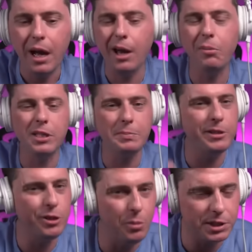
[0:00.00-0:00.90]
I don't want to
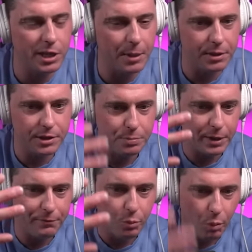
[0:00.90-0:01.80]
spend too much time on this,
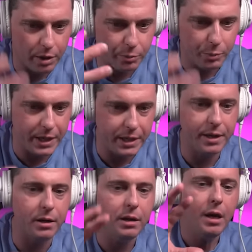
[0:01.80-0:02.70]
but if you want to read it
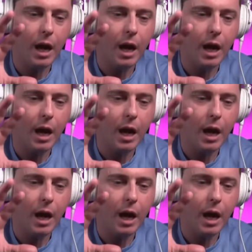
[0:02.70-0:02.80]
here,